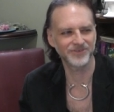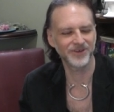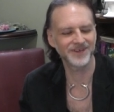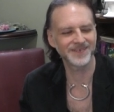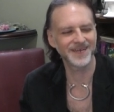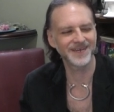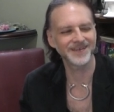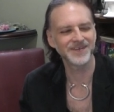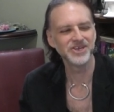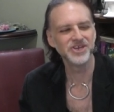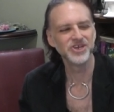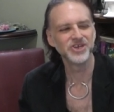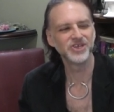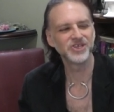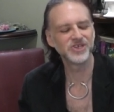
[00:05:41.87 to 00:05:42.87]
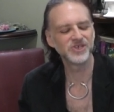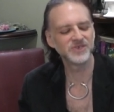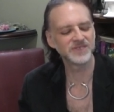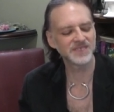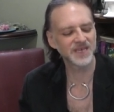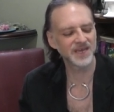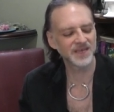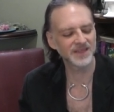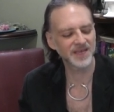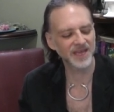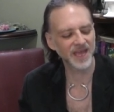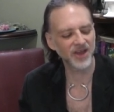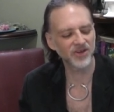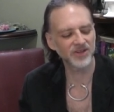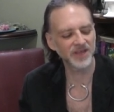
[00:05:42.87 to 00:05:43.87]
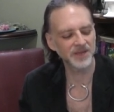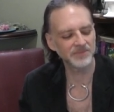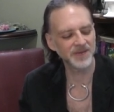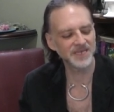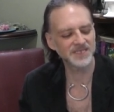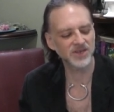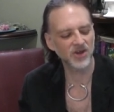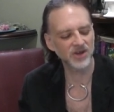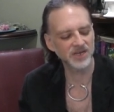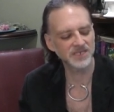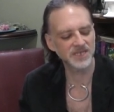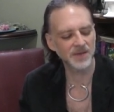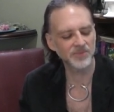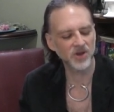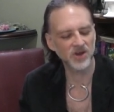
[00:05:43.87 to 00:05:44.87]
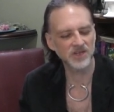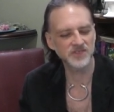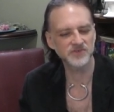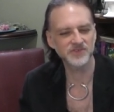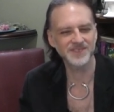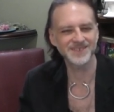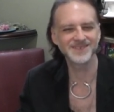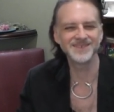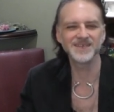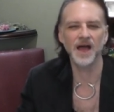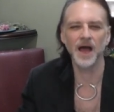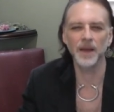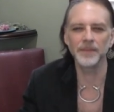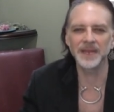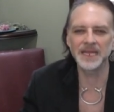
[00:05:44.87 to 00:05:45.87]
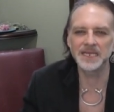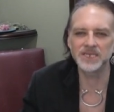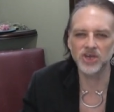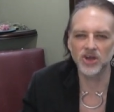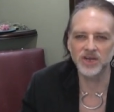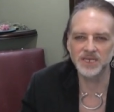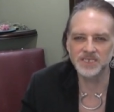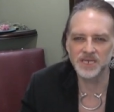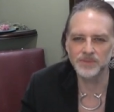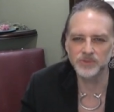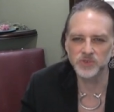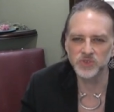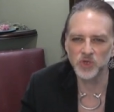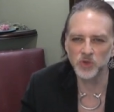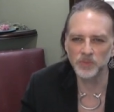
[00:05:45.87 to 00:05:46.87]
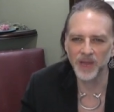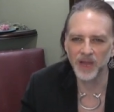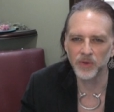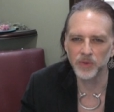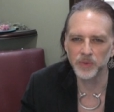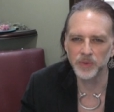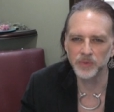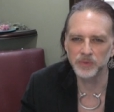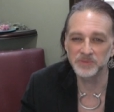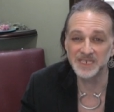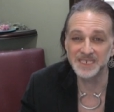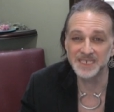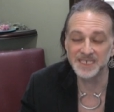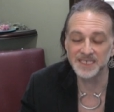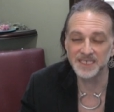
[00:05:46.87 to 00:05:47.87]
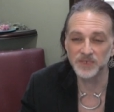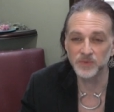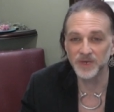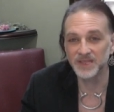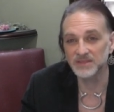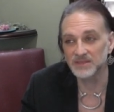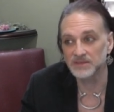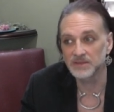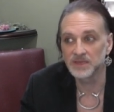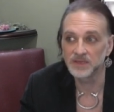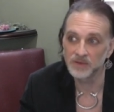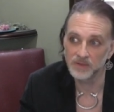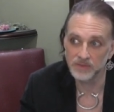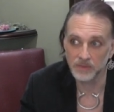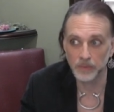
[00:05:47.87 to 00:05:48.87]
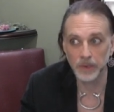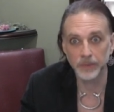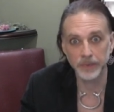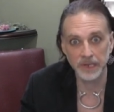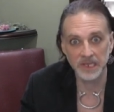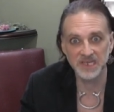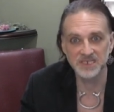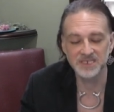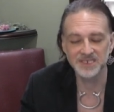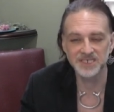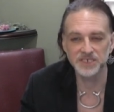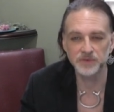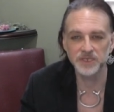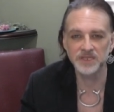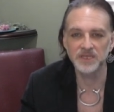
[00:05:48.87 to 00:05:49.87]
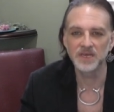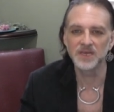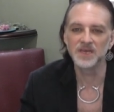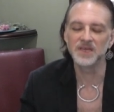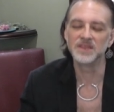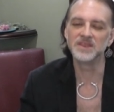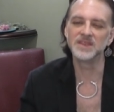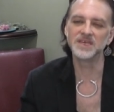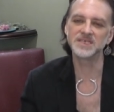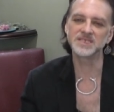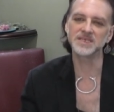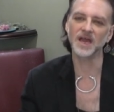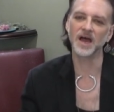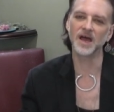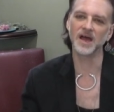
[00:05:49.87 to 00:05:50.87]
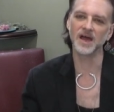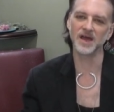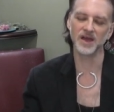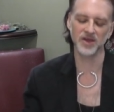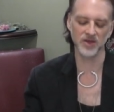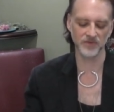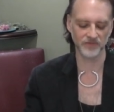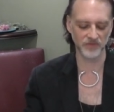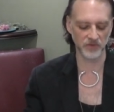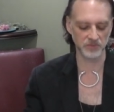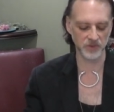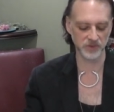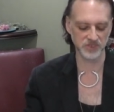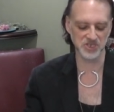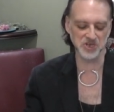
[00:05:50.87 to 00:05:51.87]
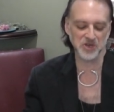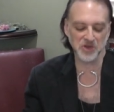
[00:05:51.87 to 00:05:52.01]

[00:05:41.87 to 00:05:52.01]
wrong deck, using the Caroline Myss archetype cards for the dominant archetype or soul power we will be dealing with, the one we need to deal with this uh, full moon to